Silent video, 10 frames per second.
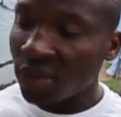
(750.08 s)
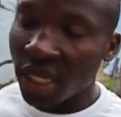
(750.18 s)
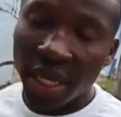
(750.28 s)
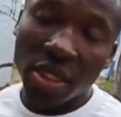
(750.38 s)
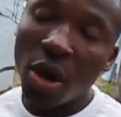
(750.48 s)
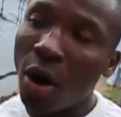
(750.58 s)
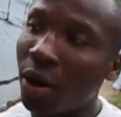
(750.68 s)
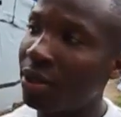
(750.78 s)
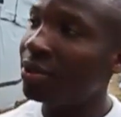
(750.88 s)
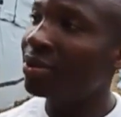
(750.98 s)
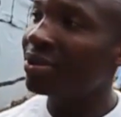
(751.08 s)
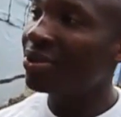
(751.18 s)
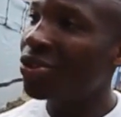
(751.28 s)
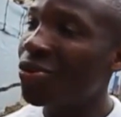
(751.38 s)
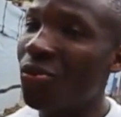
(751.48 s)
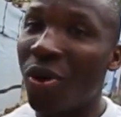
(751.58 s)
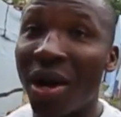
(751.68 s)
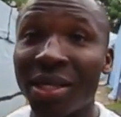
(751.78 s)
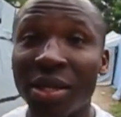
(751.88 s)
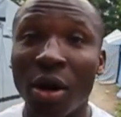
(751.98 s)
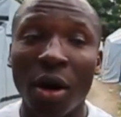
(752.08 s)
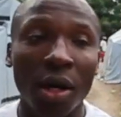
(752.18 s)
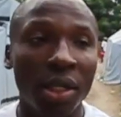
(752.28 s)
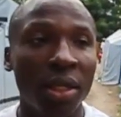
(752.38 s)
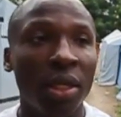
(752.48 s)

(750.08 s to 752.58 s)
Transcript: It's hard. Why it's hard?